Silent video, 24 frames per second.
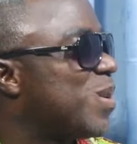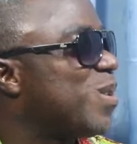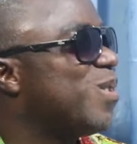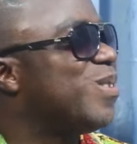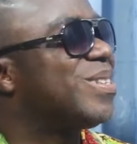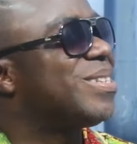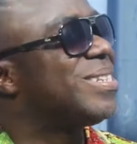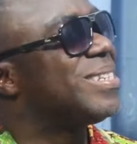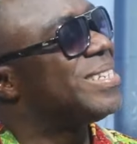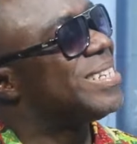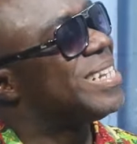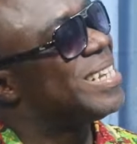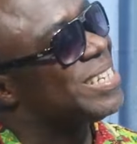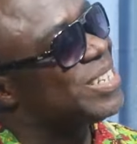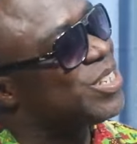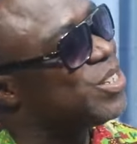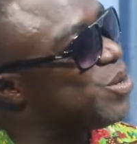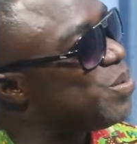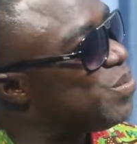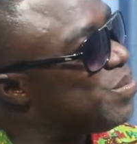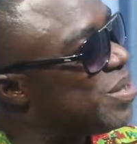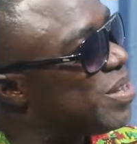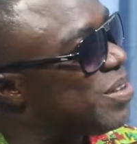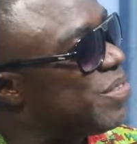Until
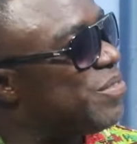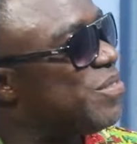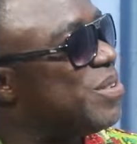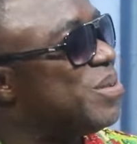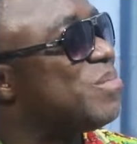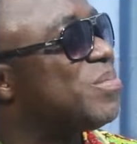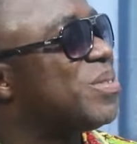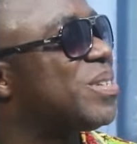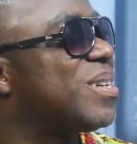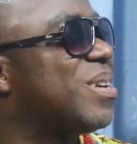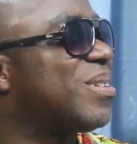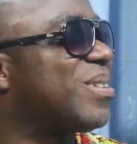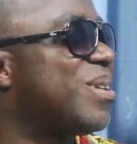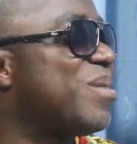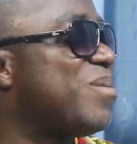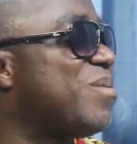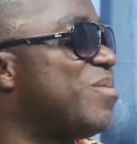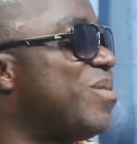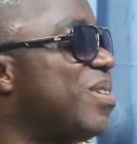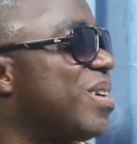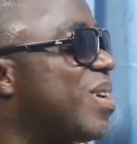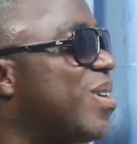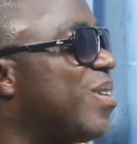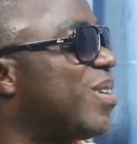you be a free Shatta
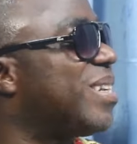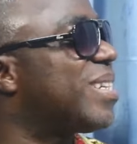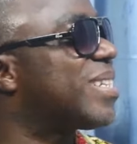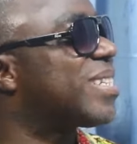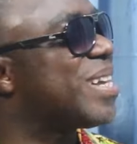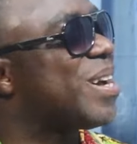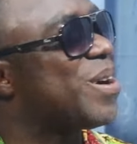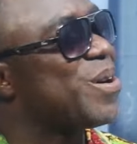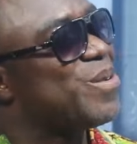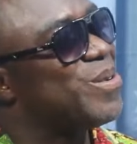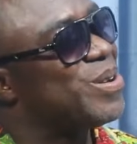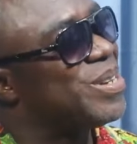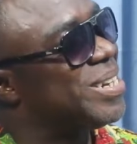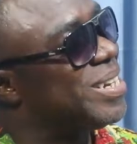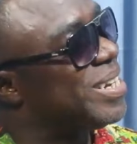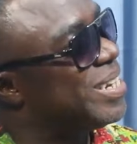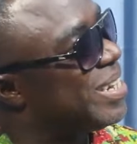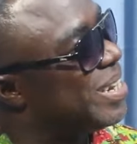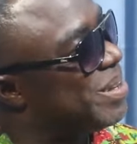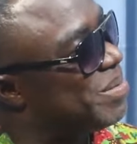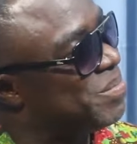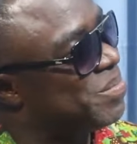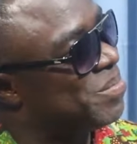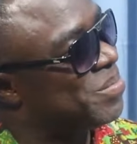movement on a circle
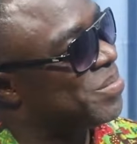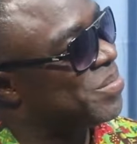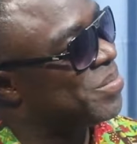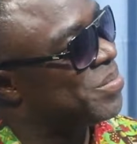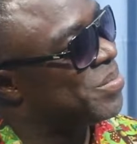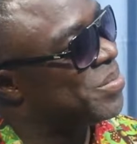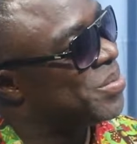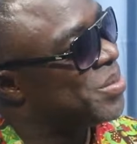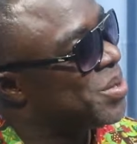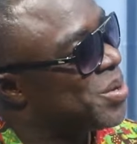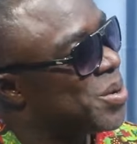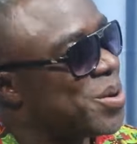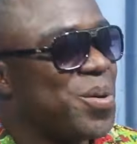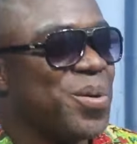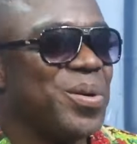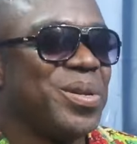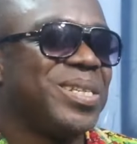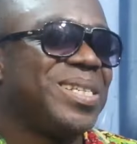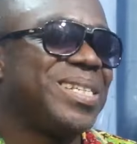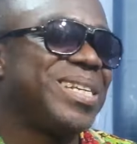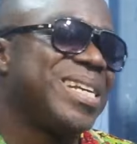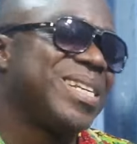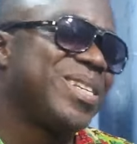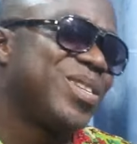in them.
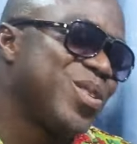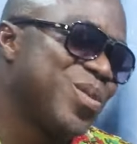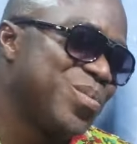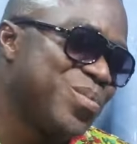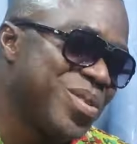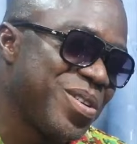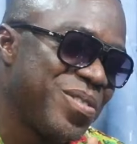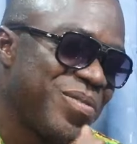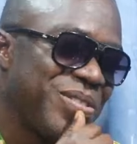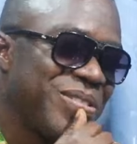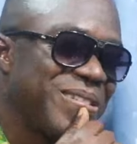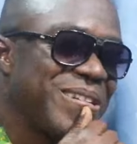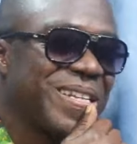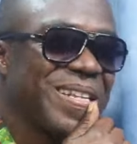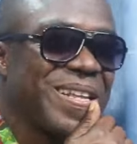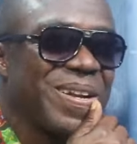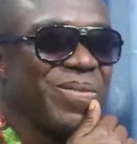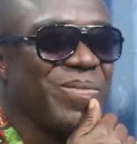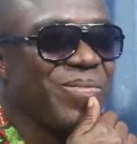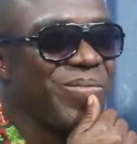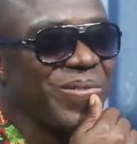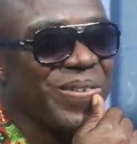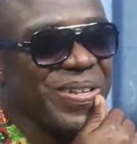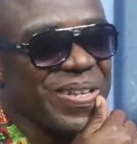Until you be a free
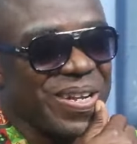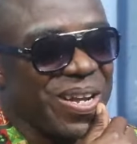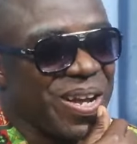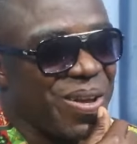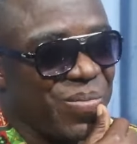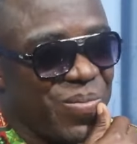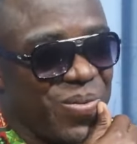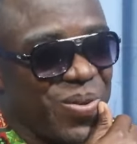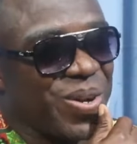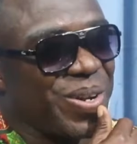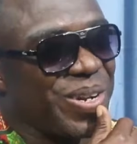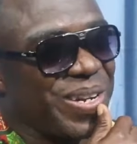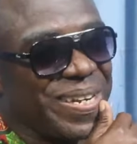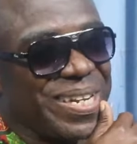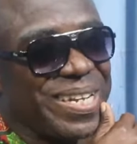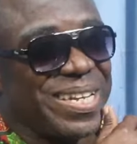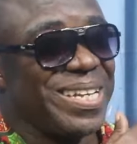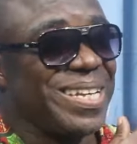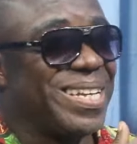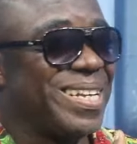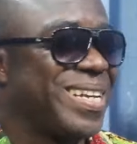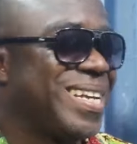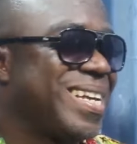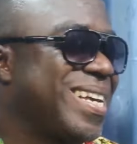Shatta movement camp, your
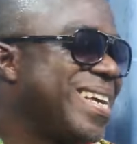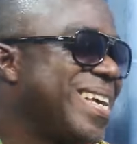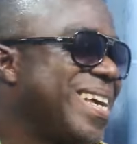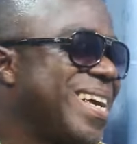name,